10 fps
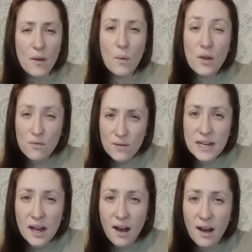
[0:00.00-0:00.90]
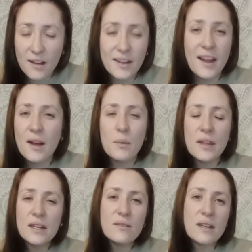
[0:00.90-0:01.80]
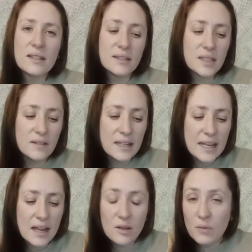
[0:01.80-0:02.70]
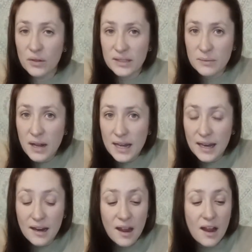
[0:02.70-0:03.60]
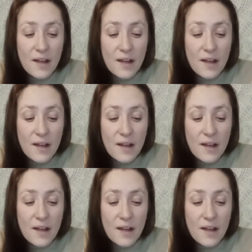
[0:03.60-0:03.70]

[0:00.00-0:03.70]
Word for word: they work really hard but they don't necessarily get the most money